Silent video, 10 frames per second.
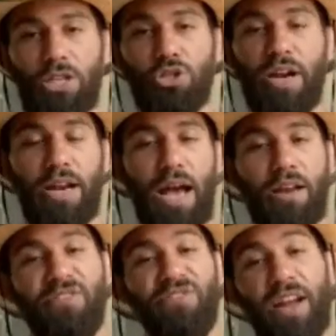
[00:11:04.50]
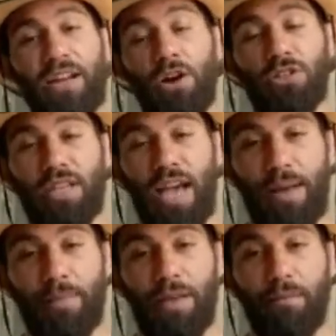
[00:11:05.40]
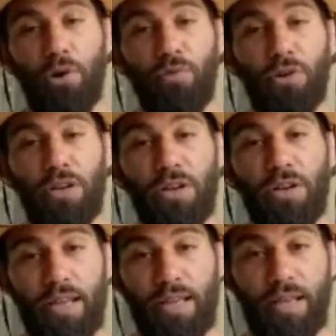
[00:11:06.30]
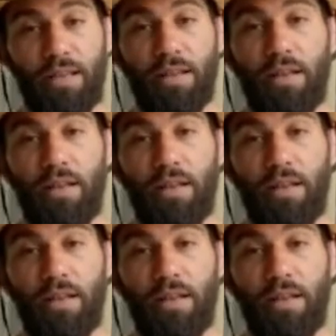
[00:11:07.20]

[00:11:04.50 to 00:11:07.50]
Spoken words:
train at a Fighting Arts Academy in Milford, Connecticut.